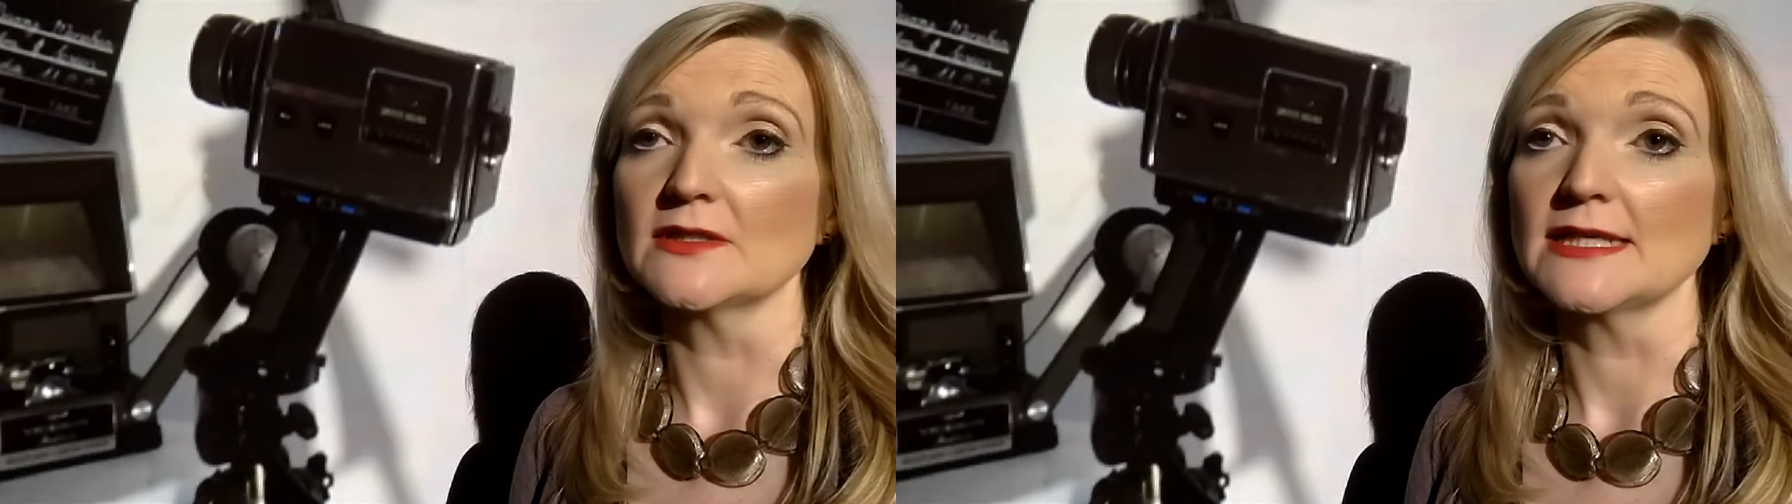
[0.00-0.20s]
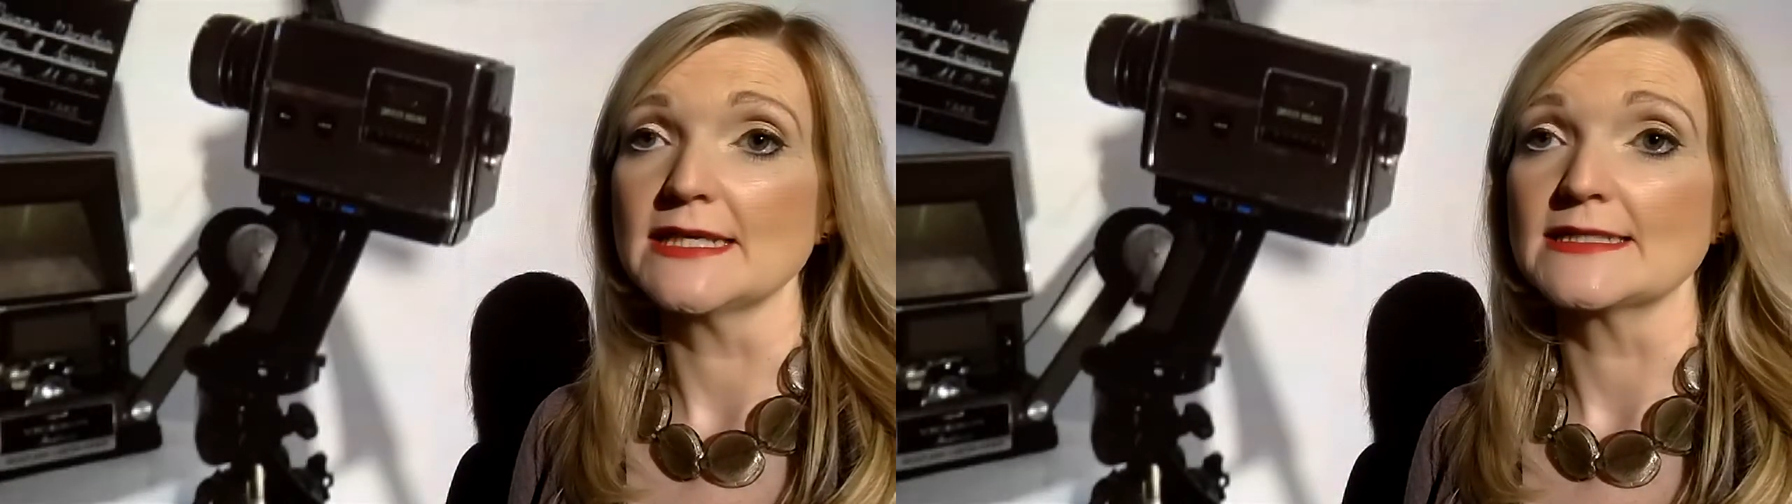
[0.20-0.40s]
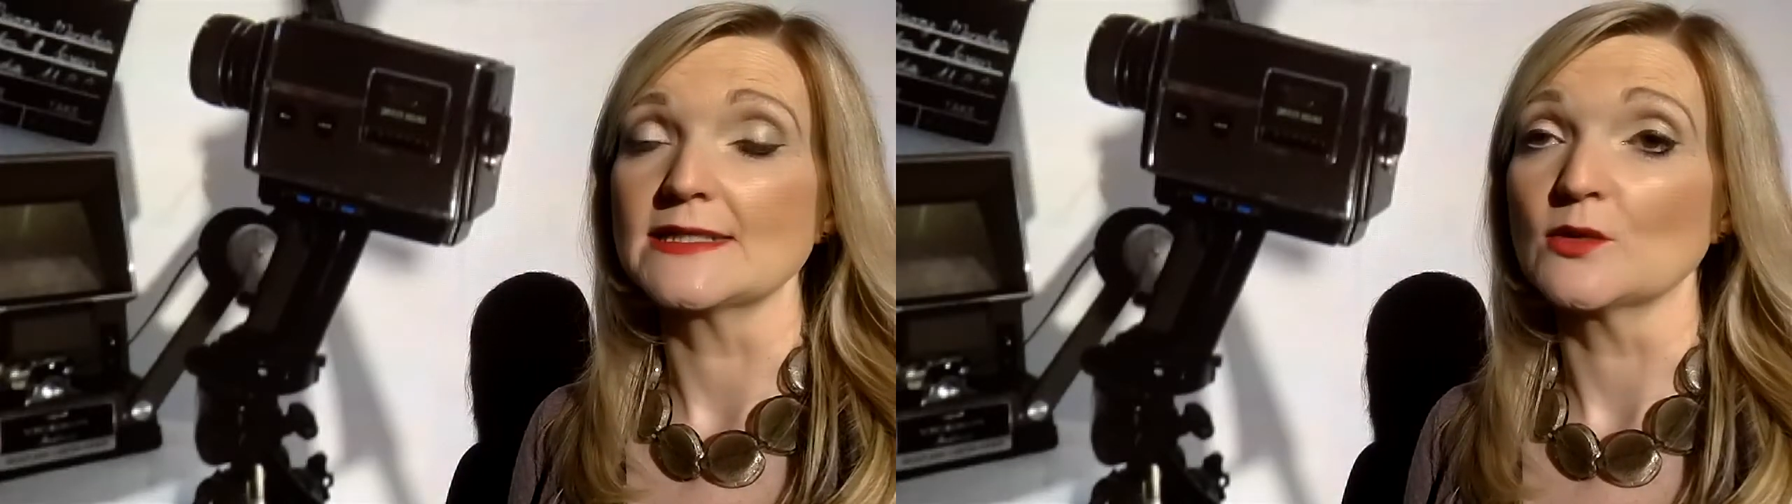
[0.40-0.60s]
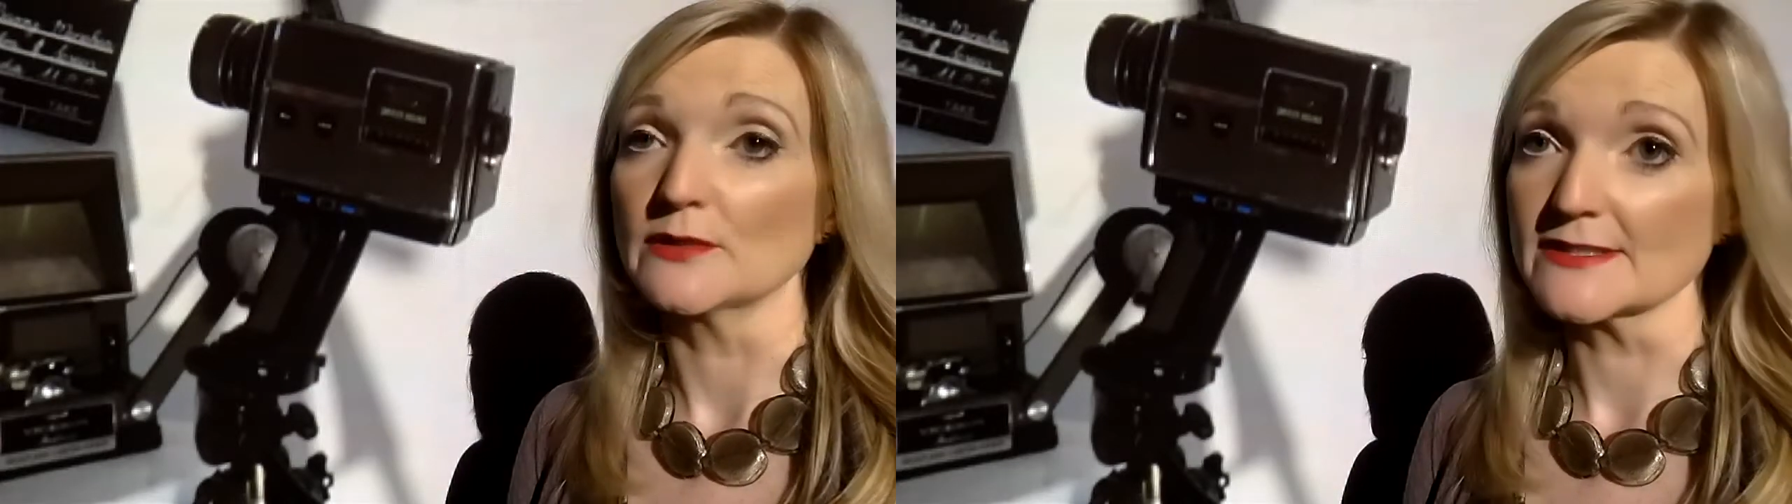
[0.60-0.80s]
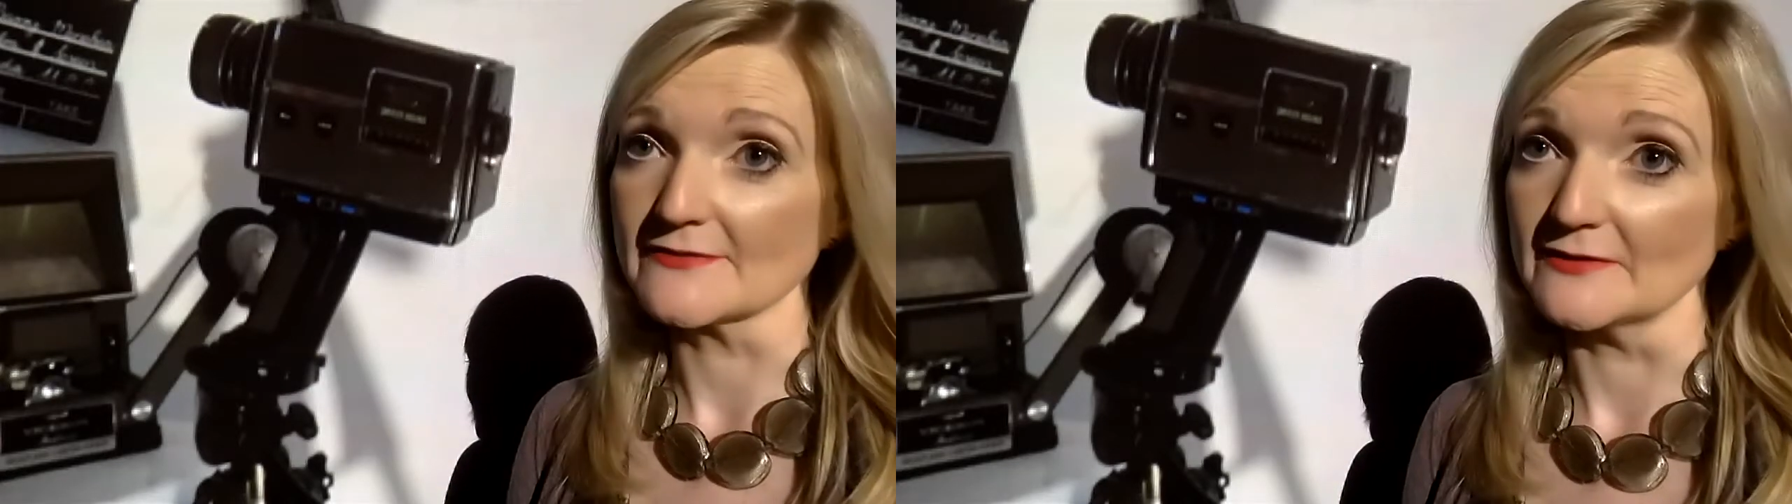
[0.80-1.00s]
is the
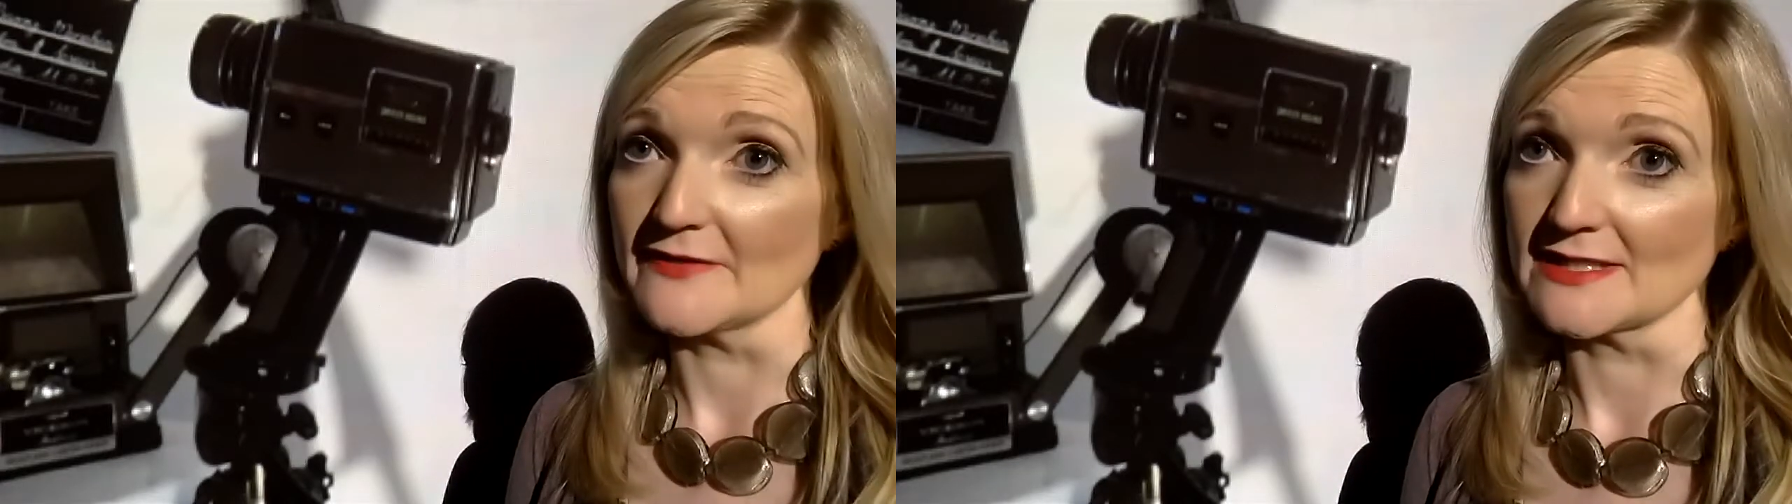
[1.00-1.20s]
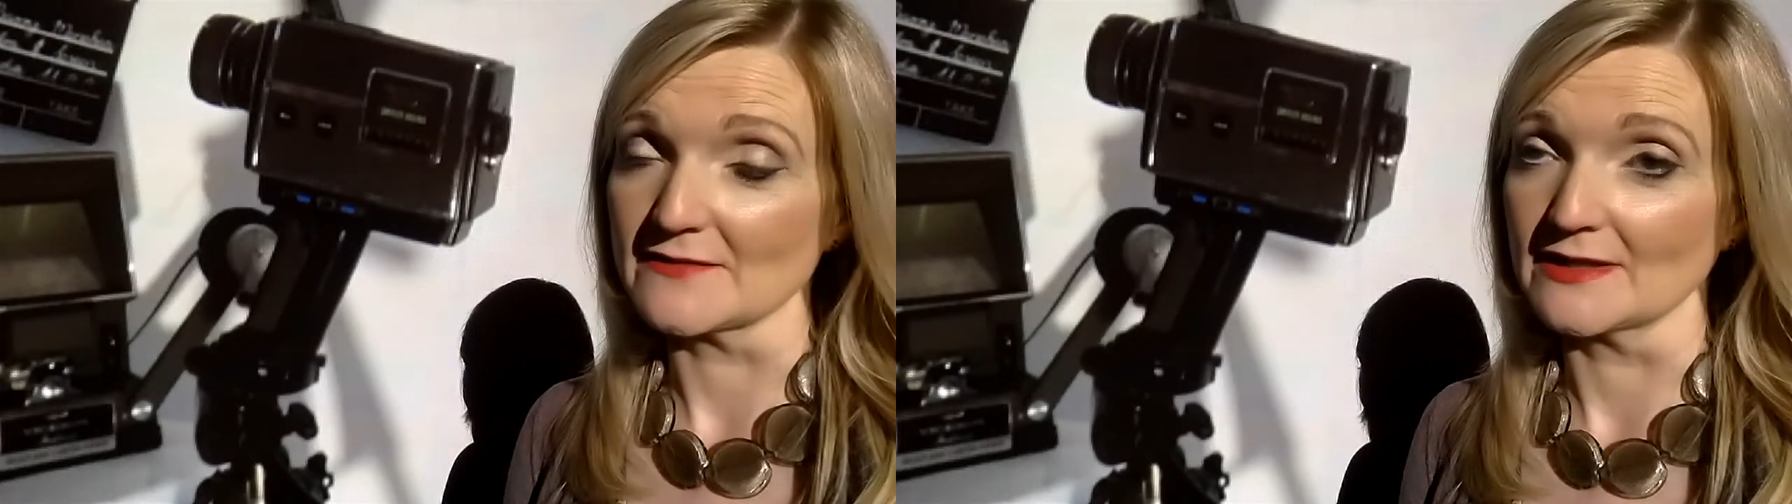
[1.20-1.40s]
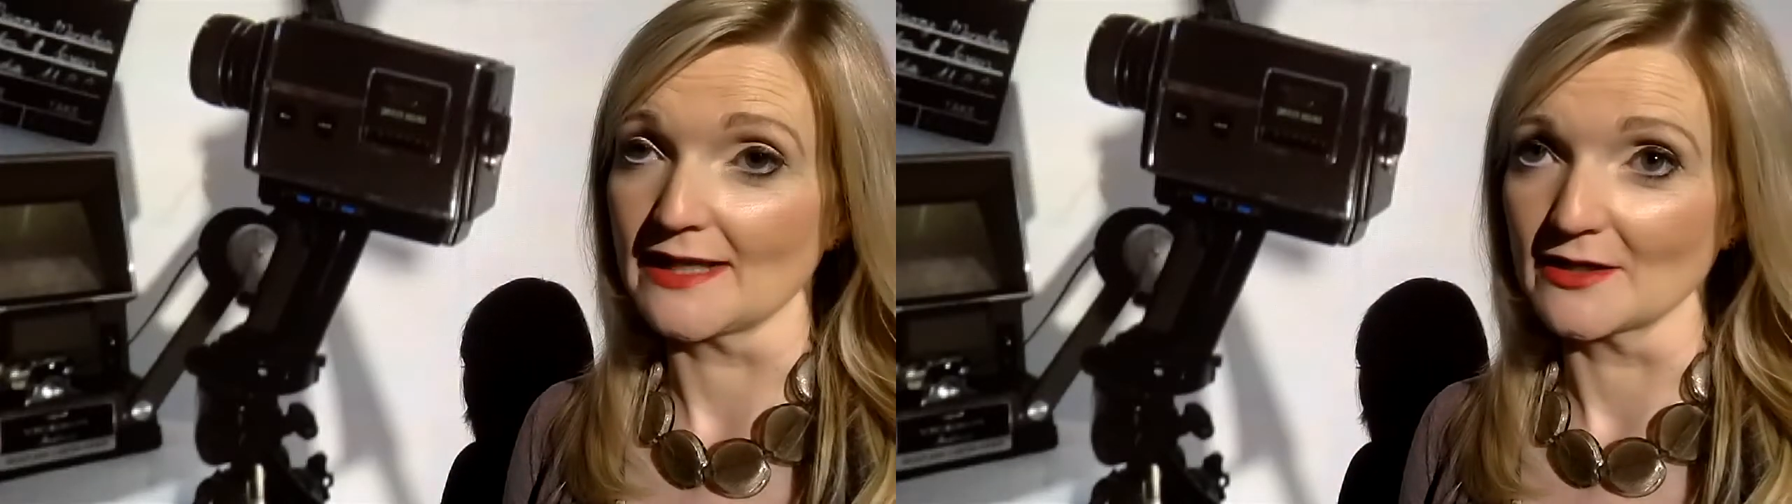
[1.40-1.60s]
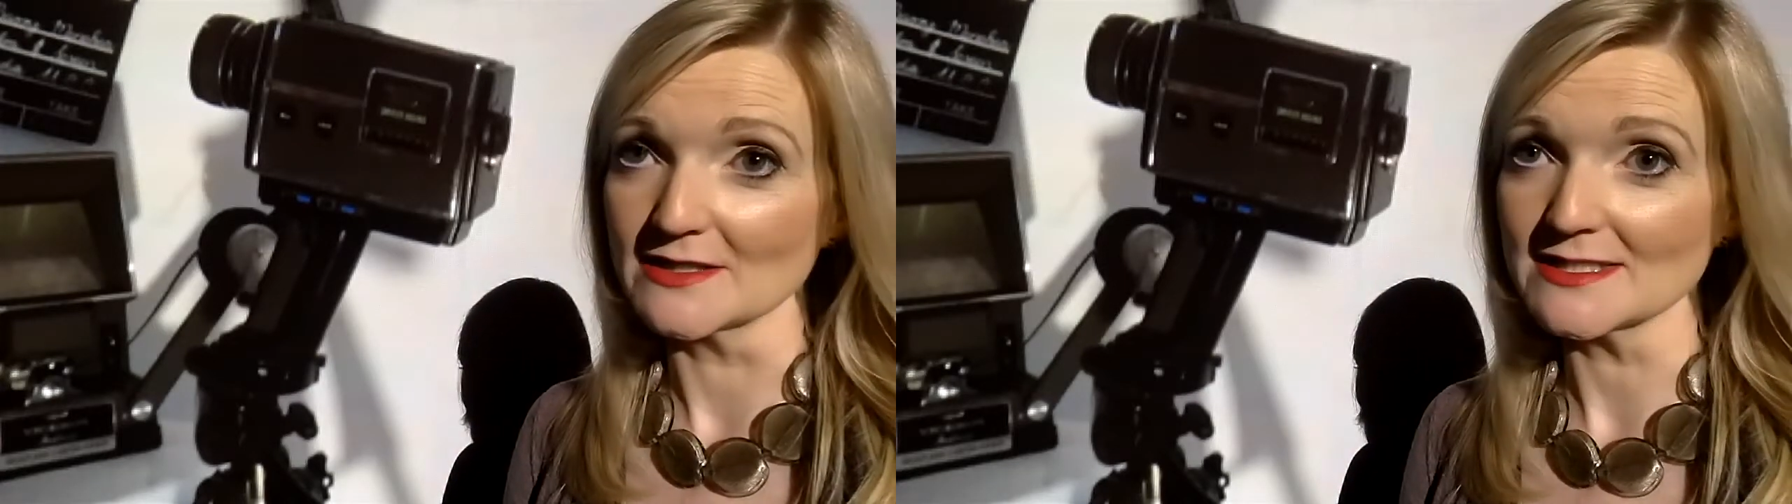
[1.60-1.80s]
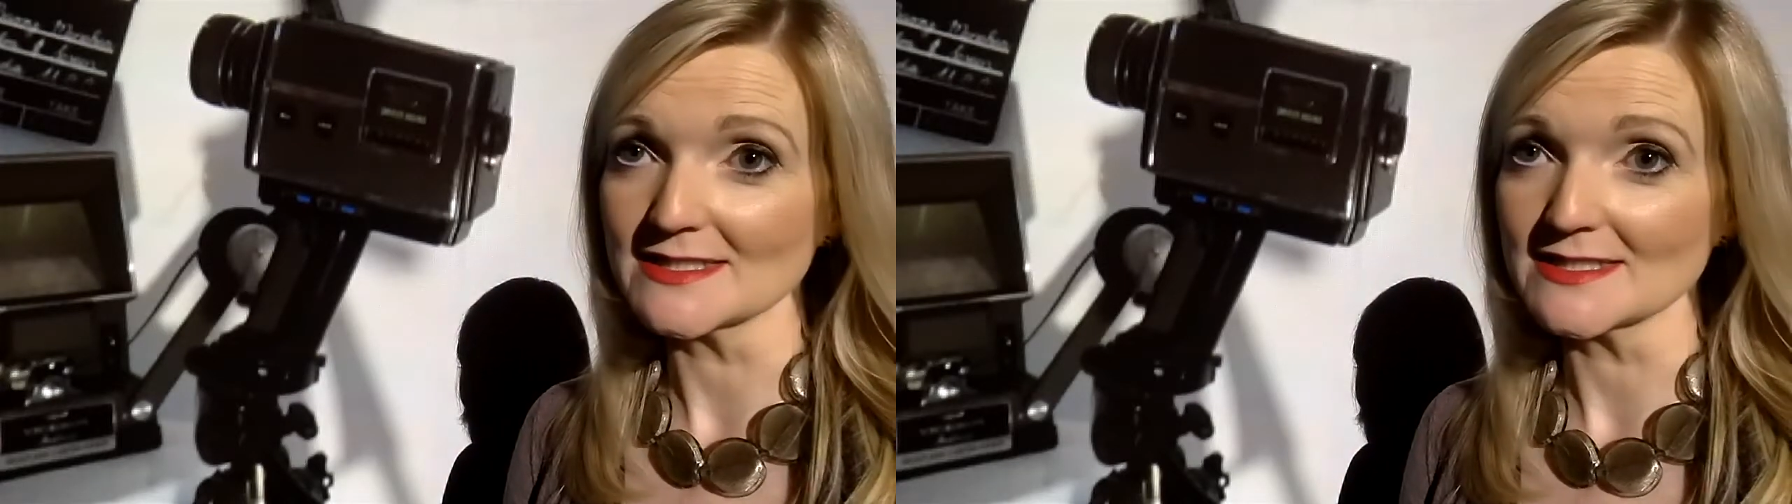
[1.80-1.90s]
oldest film festival in Ireland.